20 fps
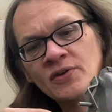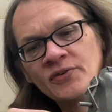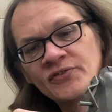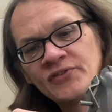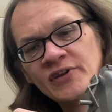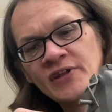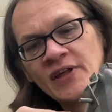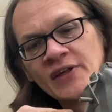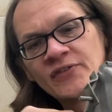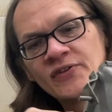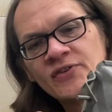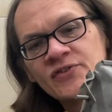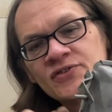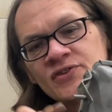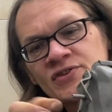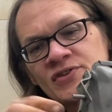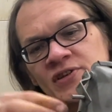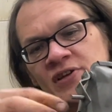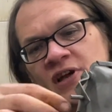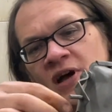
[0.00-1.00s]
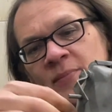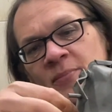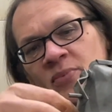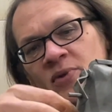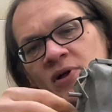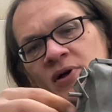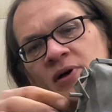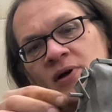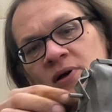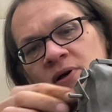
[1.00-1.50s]
see that there's just a couple
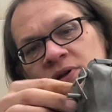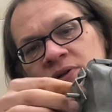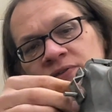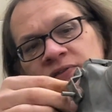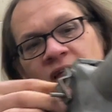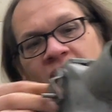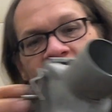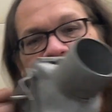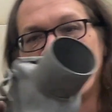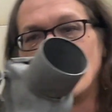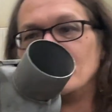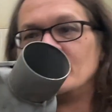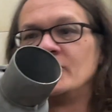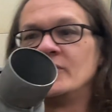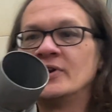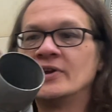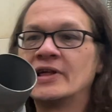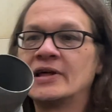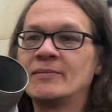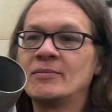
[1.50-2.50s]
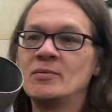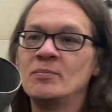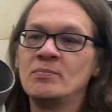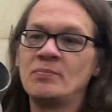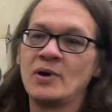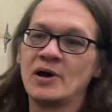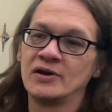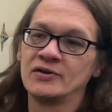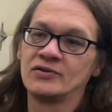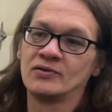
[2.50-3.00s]
of tabs here that have been
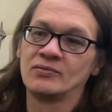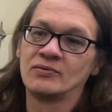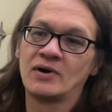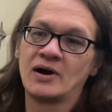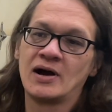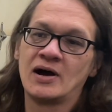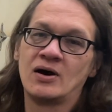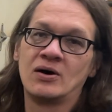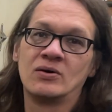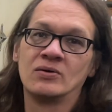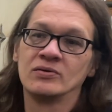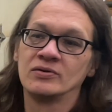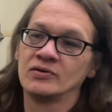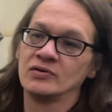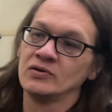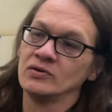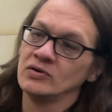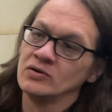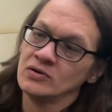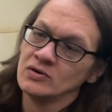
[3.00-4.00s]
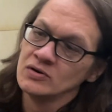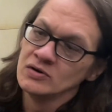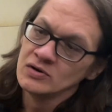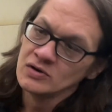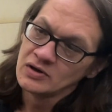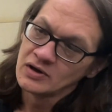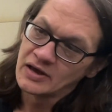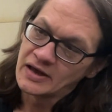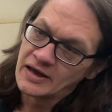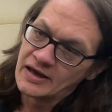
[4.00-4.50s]
bent around,
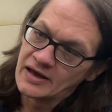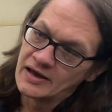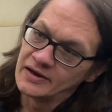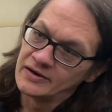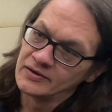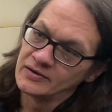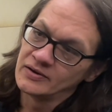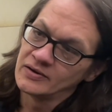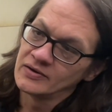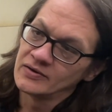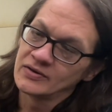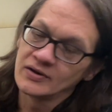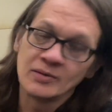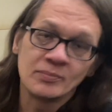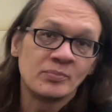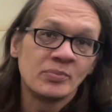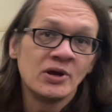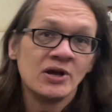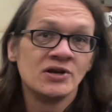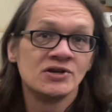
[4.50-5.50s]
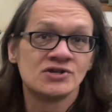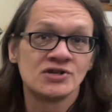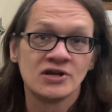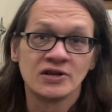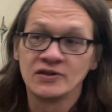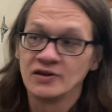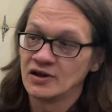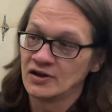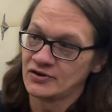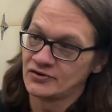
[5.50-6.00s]
and they're pinching
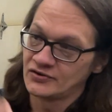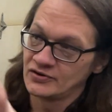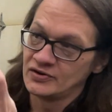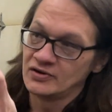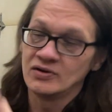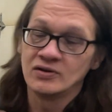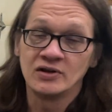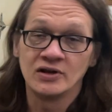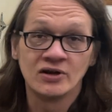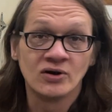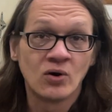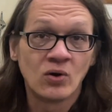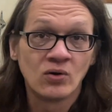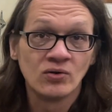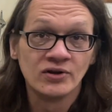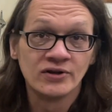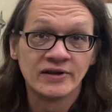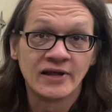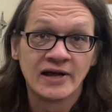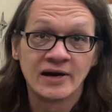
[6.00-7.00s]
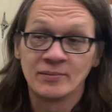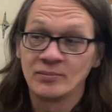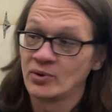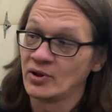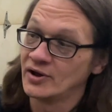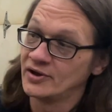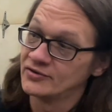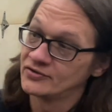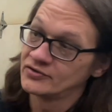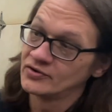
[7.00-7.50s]
this and holding that in
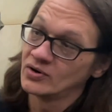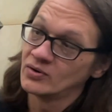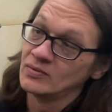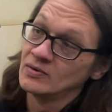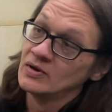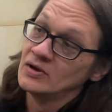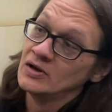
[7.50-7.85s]
place. So